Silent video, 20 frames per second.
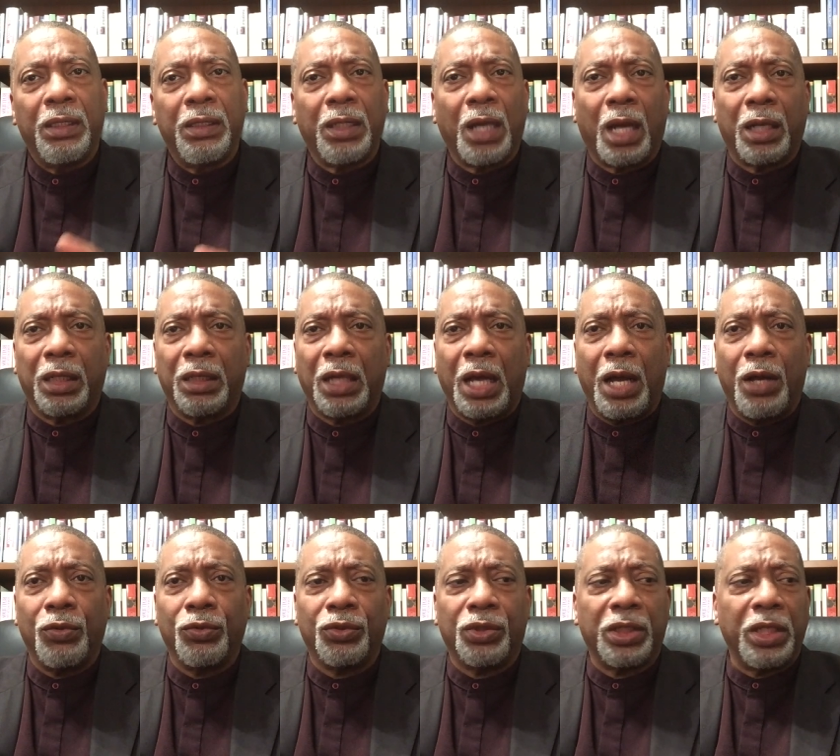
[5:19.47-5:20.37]
God
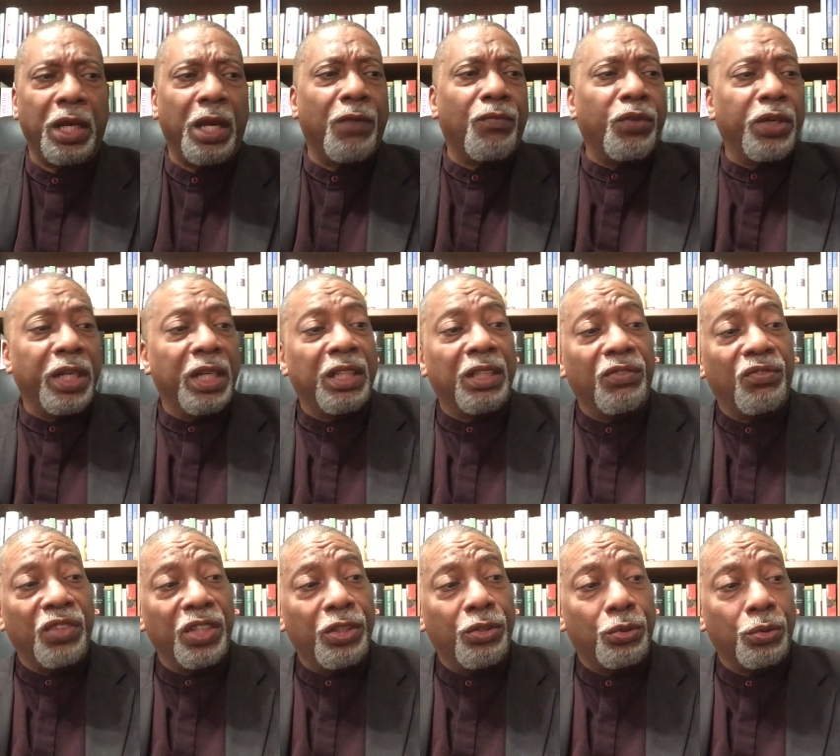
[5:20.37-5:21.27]
allows every
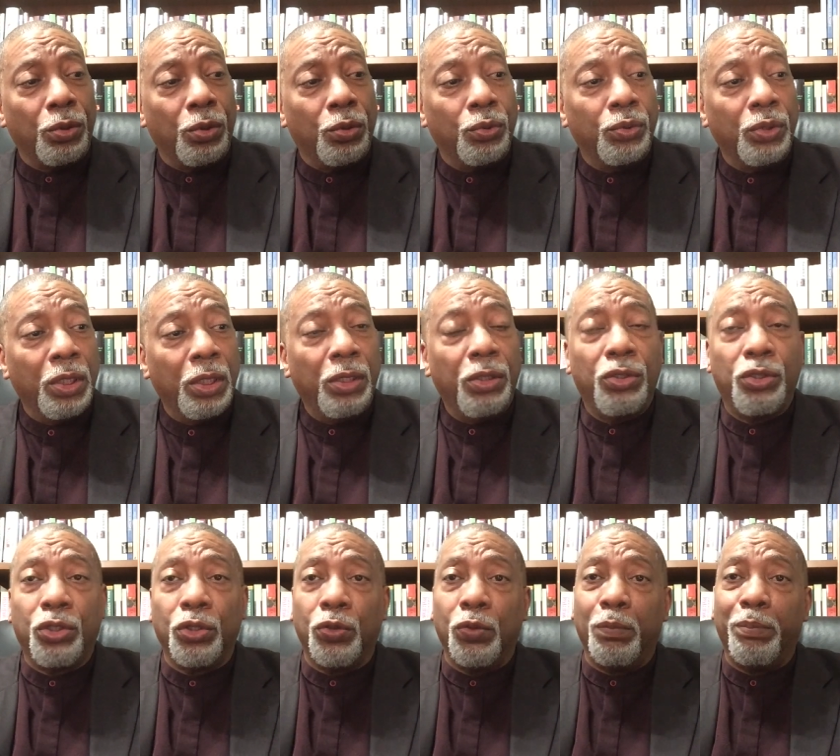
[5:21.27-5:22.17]
individual
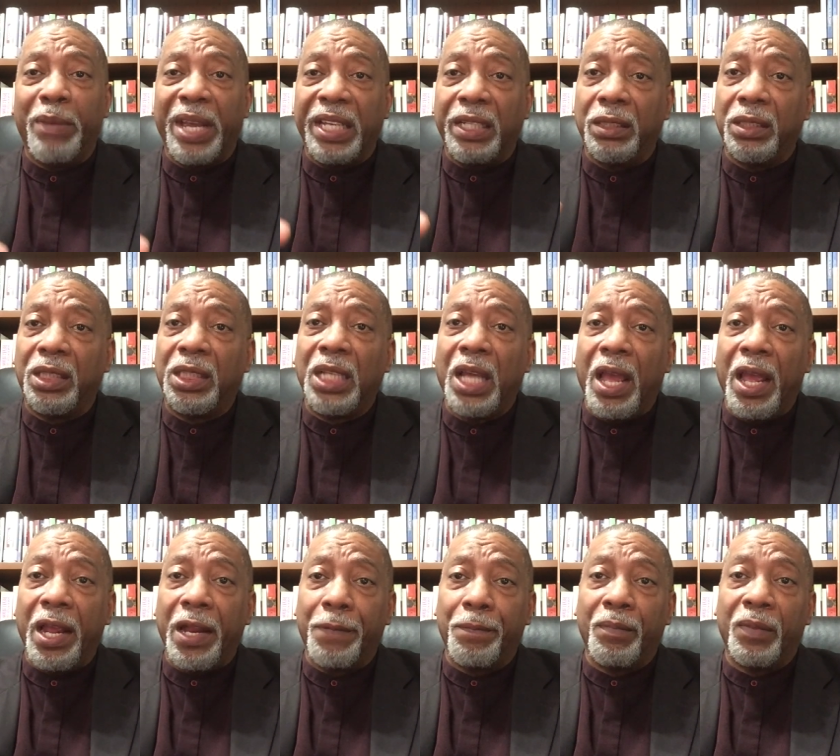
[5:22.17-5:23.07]
to
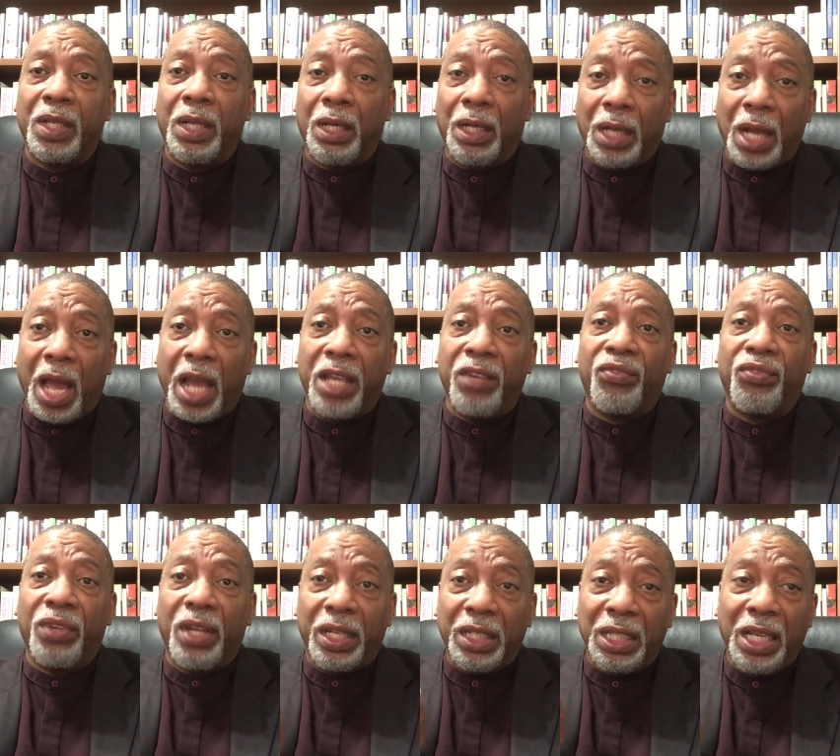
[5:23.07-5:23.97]
maintain
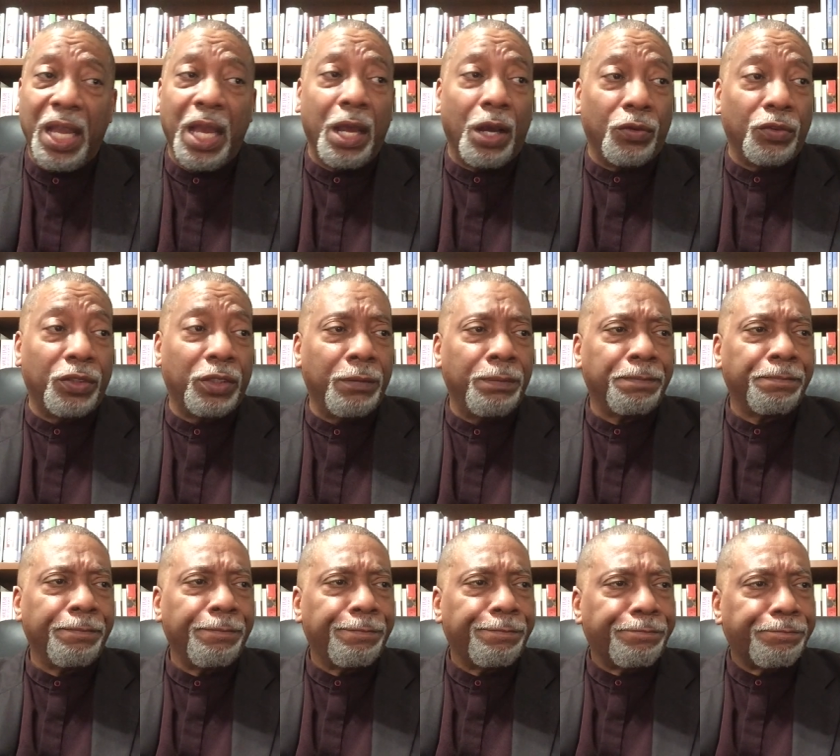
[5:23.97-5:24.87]
life and health.
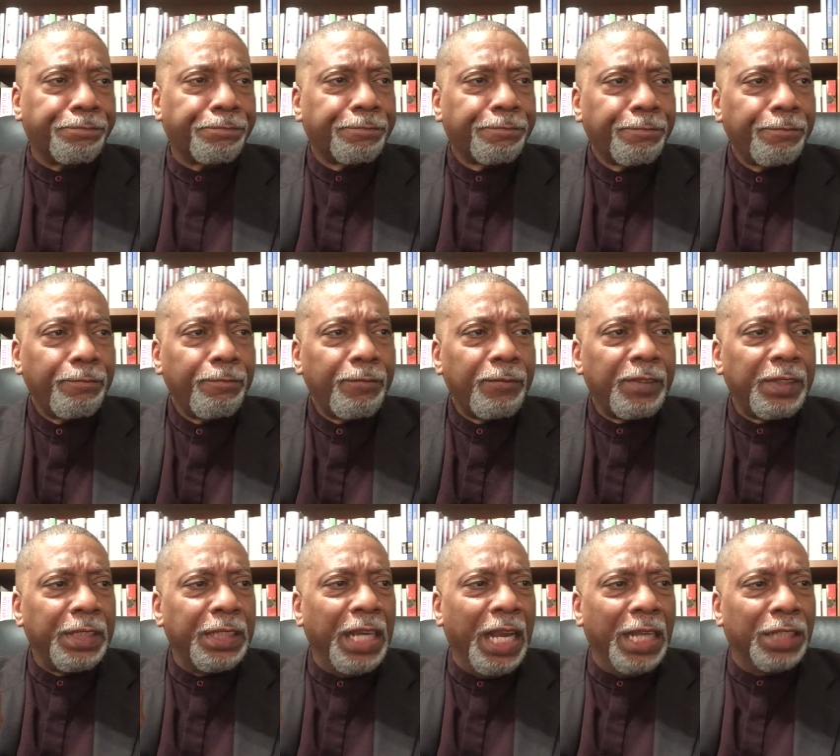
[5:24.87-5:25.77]

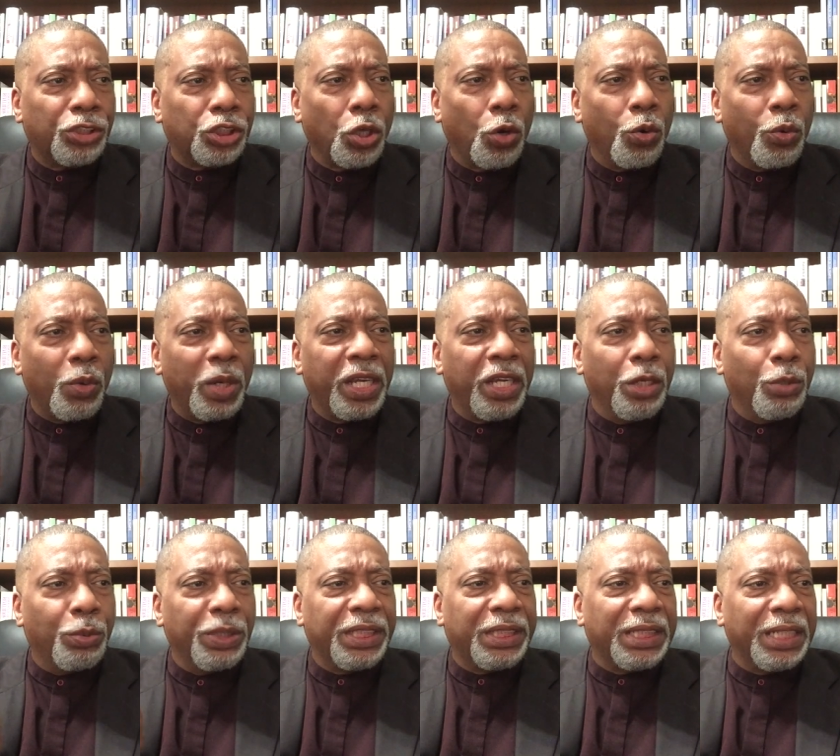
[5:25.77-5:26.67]
And so
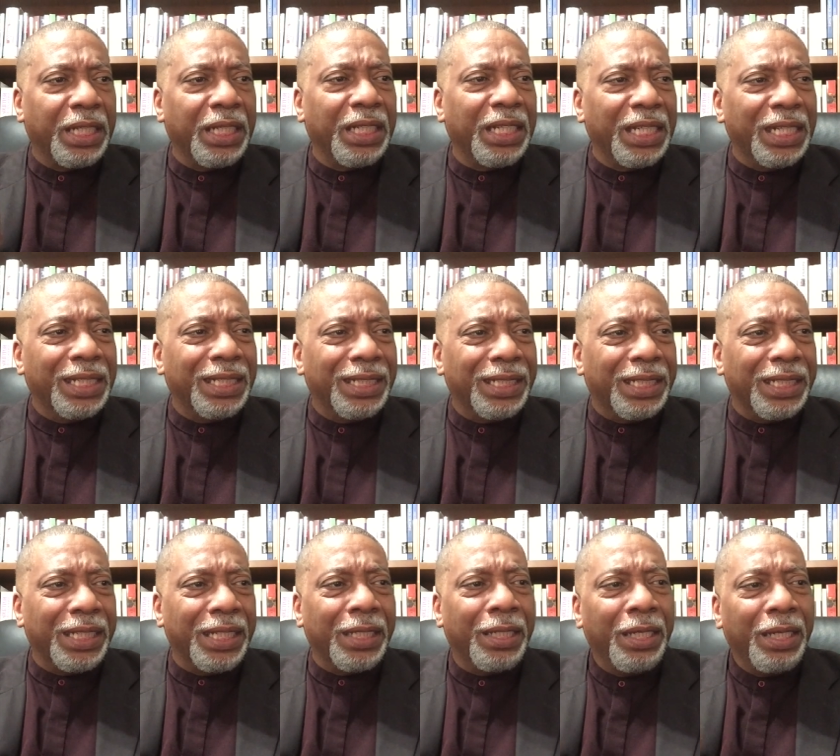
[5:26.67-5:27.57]
here we see in
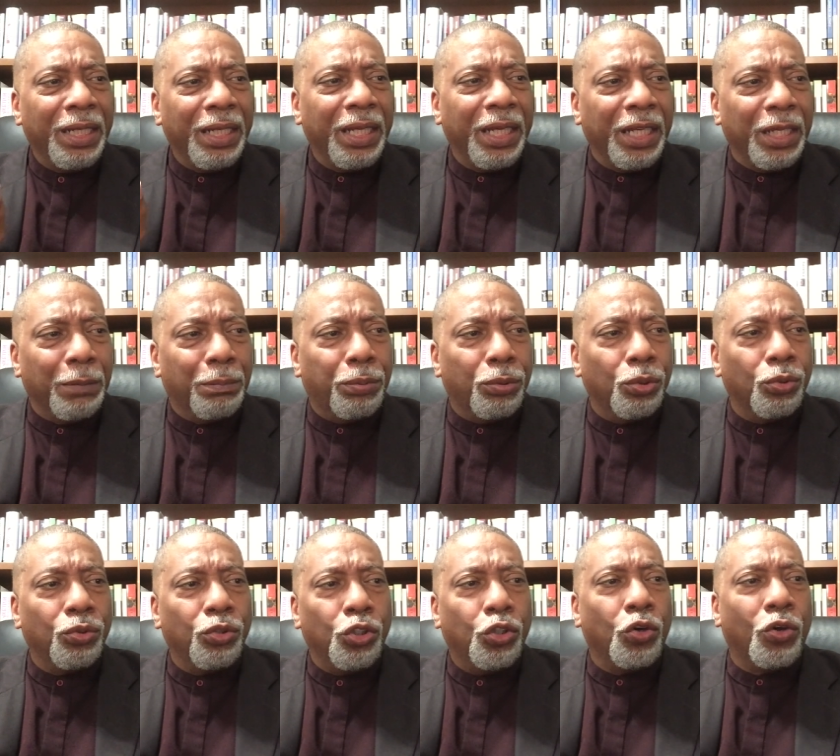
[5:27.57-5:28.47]
the
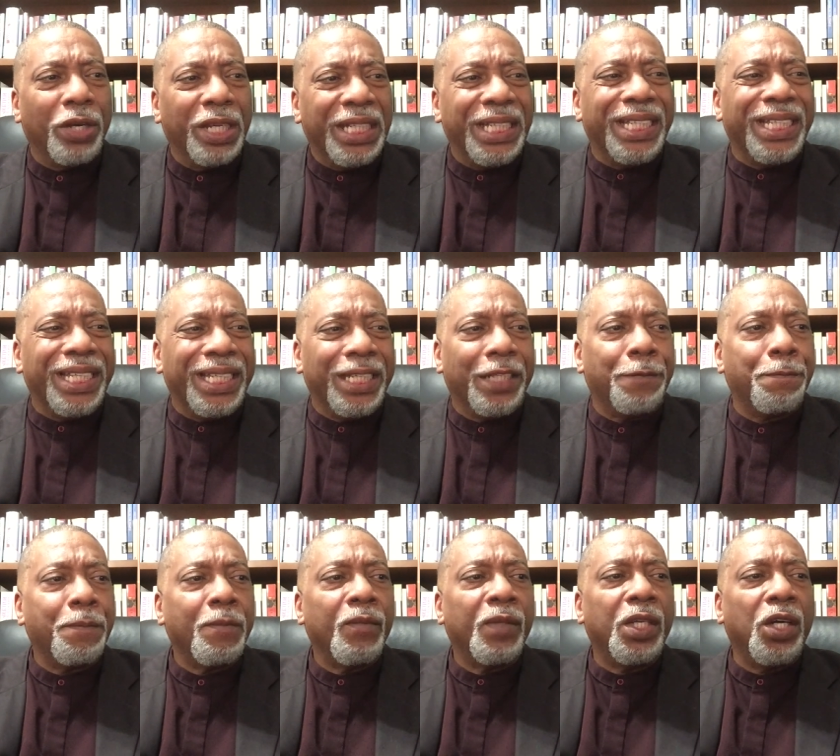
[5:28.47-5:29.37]
Hebrew, goyi,
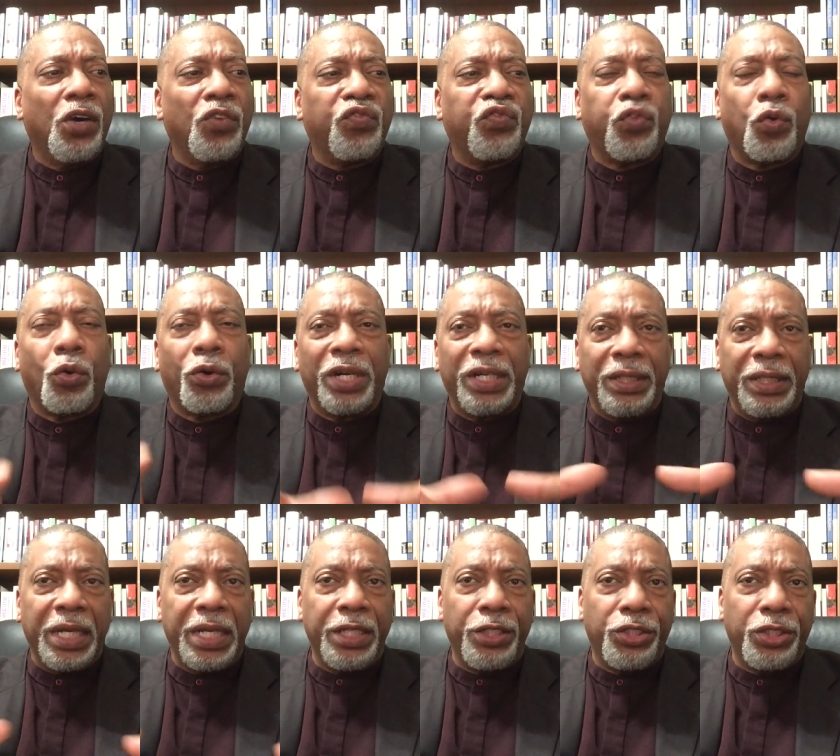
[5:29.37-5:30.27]
a foreign
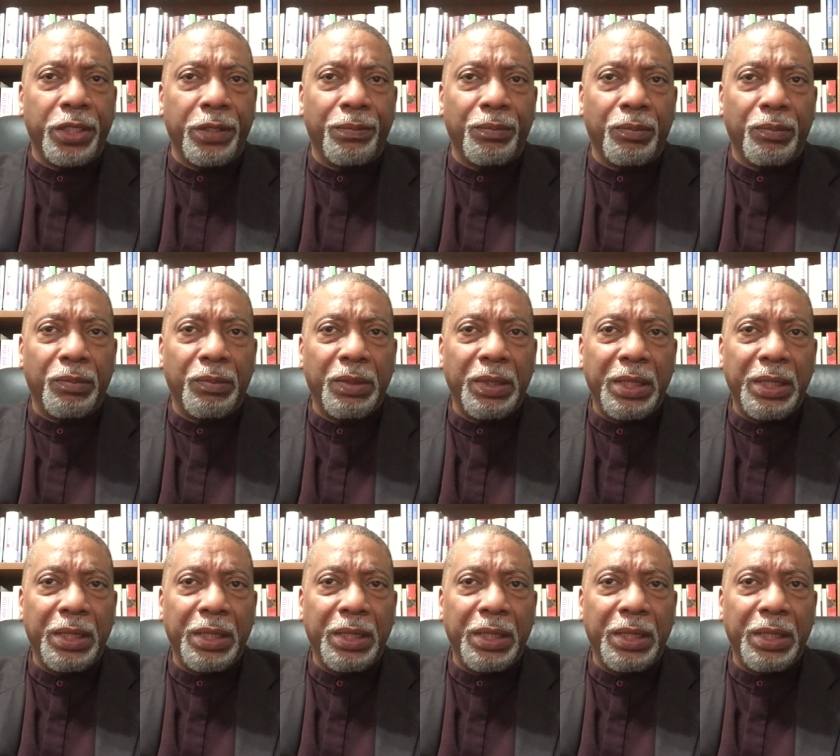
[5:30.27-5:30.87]
nation.